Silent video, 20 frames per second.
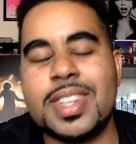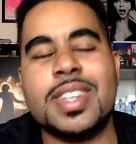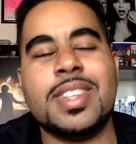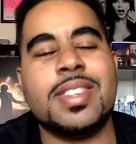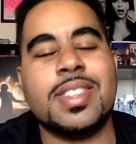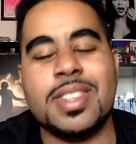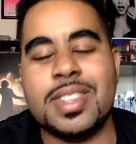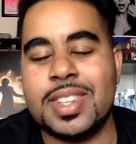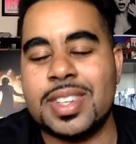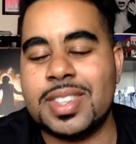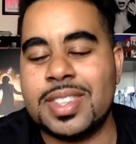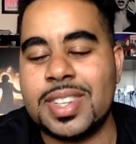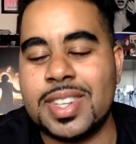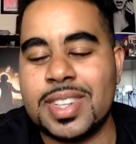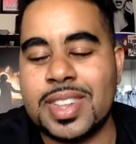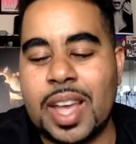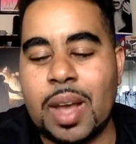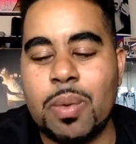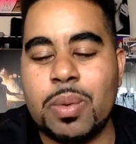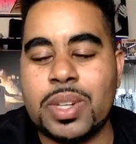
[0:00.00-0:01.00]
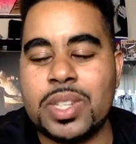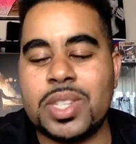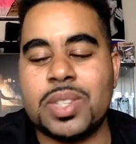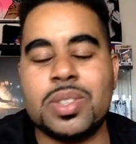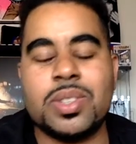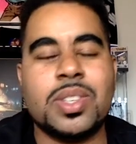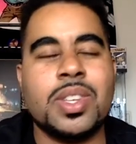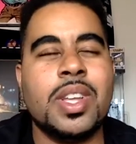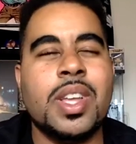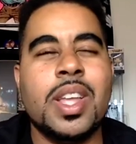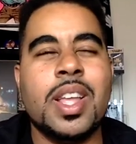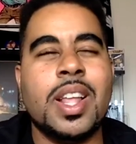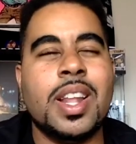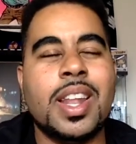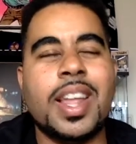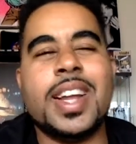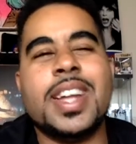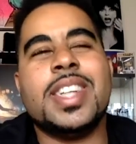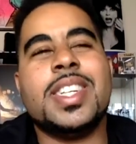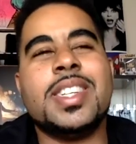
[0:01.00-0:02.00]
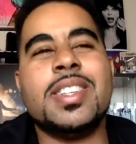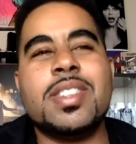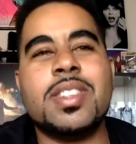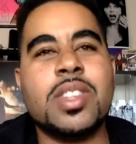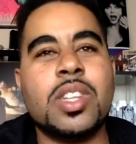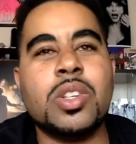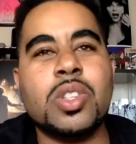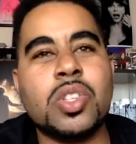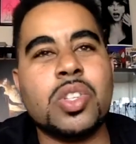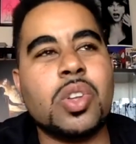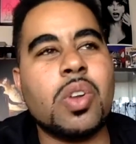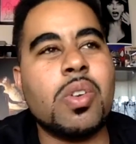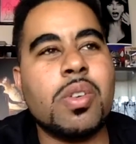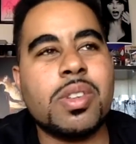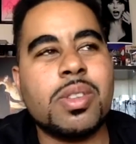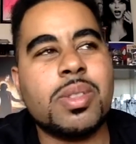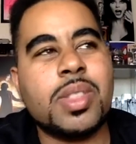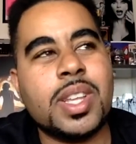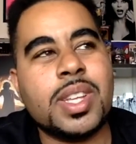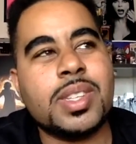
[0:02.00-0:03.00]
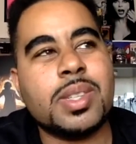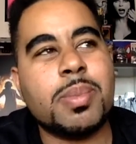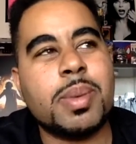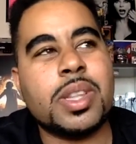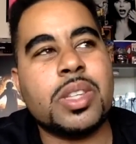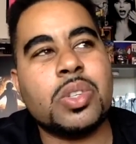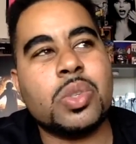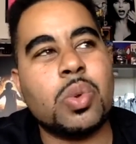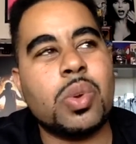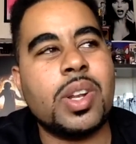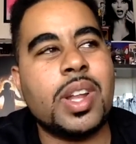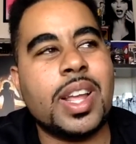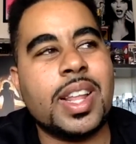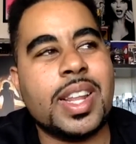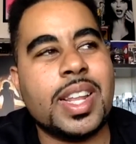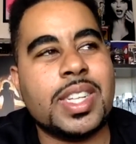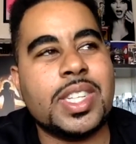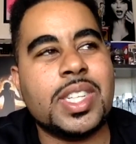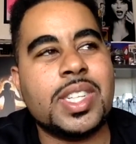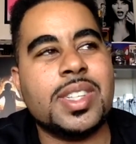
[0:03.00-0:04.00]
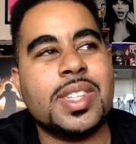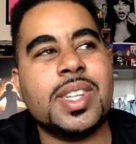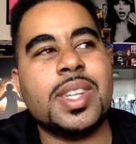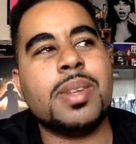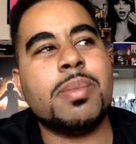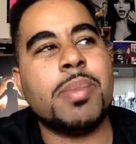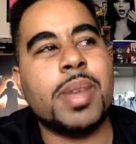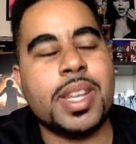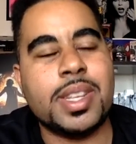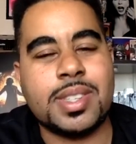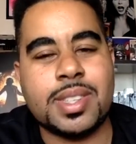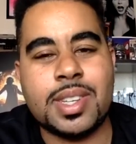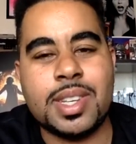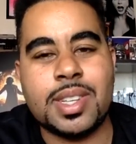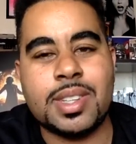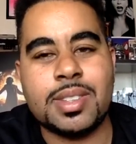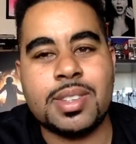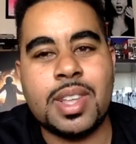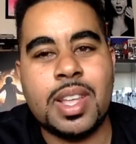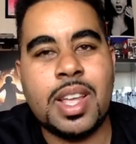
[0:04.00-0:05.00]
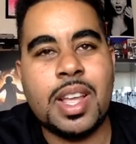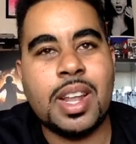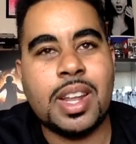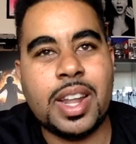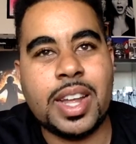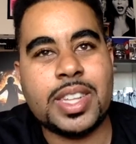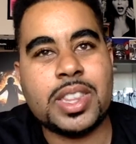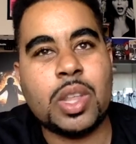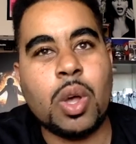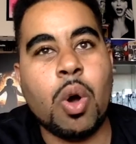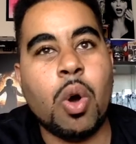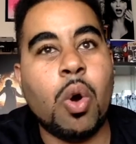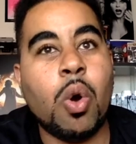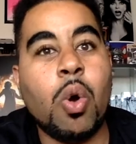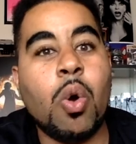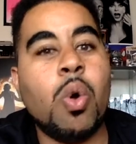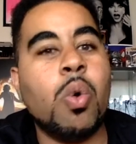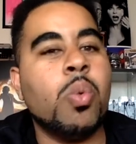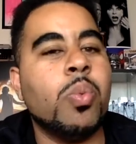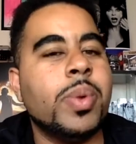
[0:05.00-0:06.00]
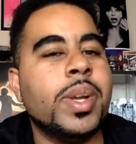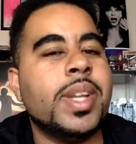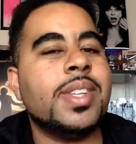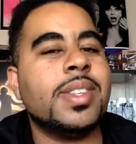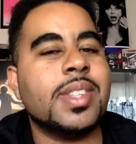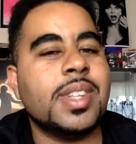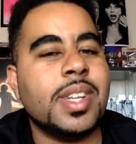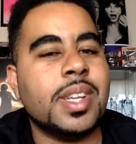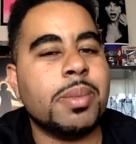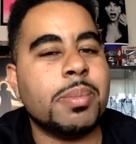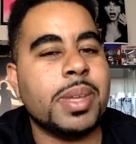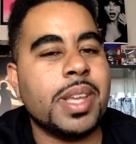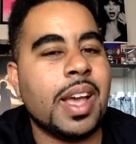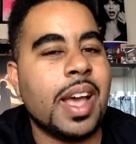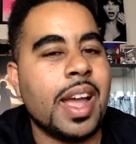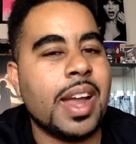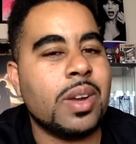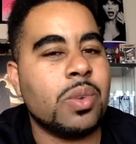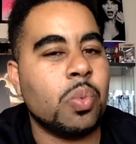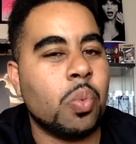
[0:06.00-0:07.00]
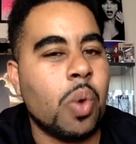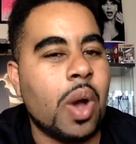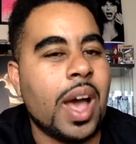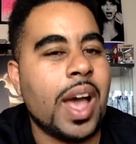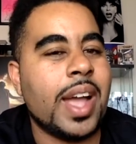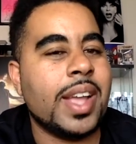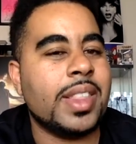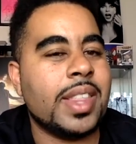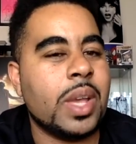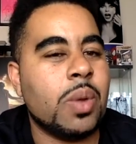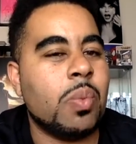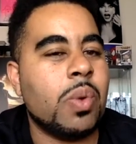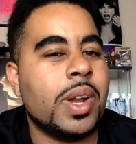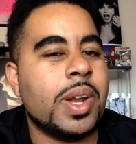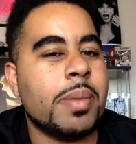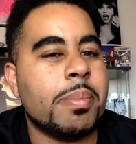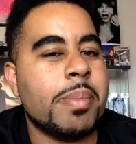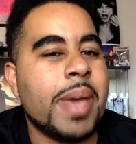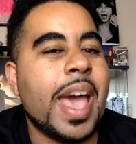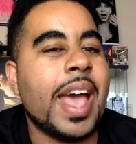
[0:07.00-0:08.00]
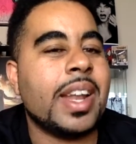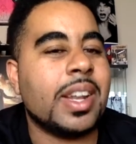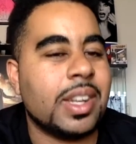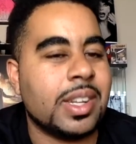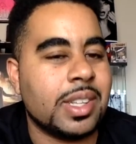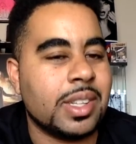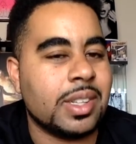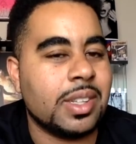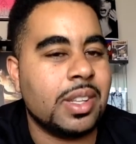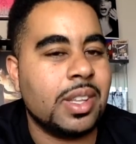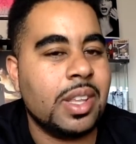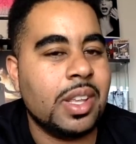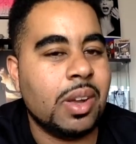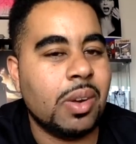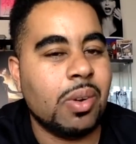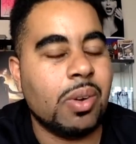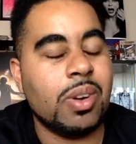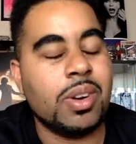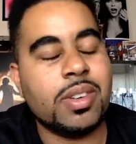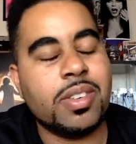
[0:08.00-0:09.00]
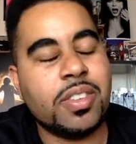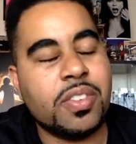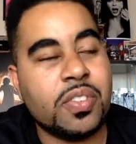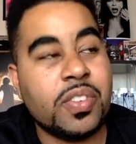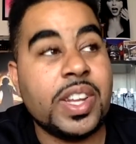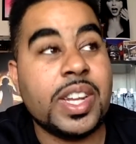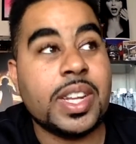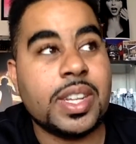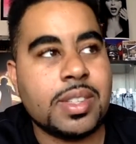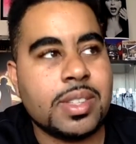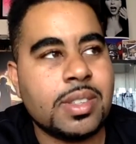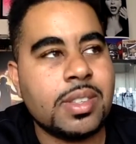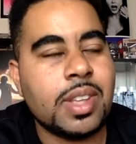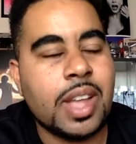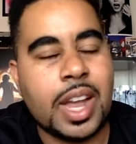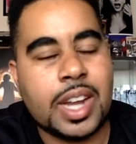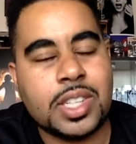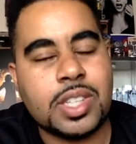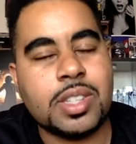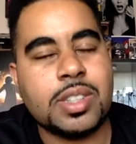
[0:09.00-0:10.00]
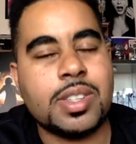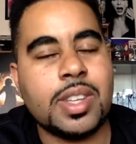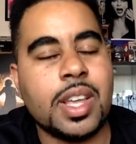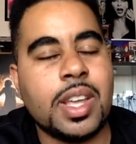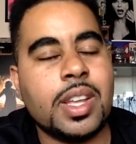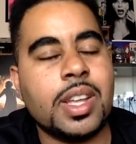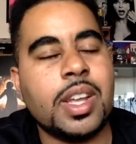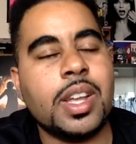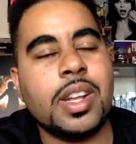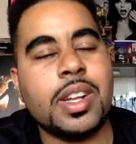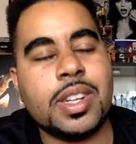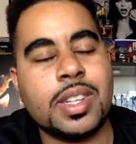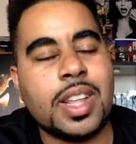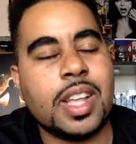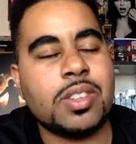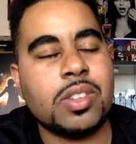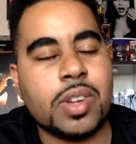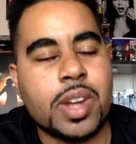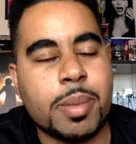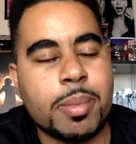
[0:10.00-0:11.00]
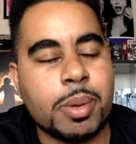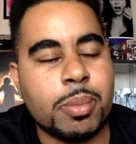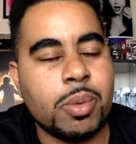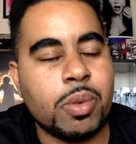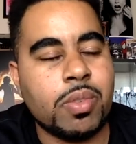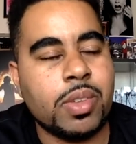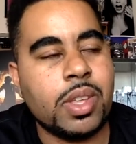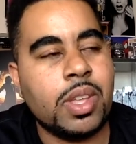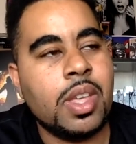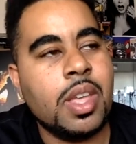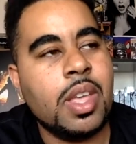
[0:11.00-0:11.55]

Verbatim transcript: and sadistic that would just like it's just there's certain things about the storyline that just didn't make sense. Like the whole reasoning behind why they wanted Madelyn or Phoenix, I should say, that's her name in the movie.